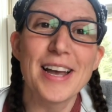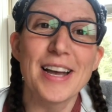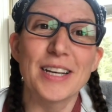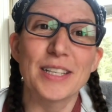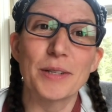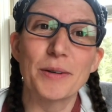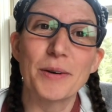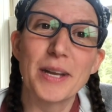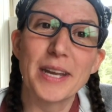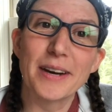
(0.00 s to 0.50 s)

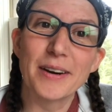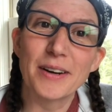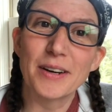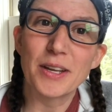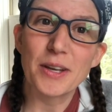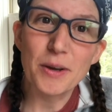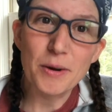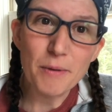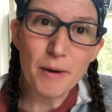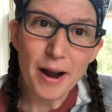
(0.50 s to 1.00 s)
So here
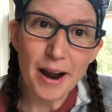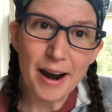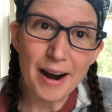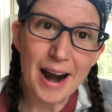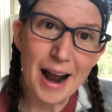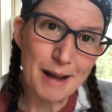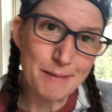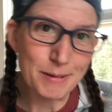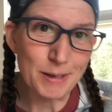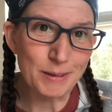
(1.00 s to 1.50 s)
you are,
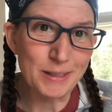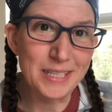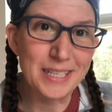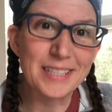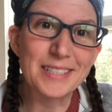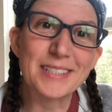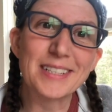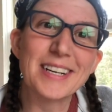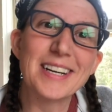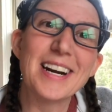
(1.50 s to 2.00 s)
I'm your
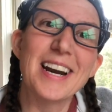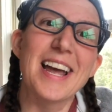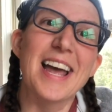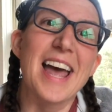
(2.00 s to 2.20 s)
teacher,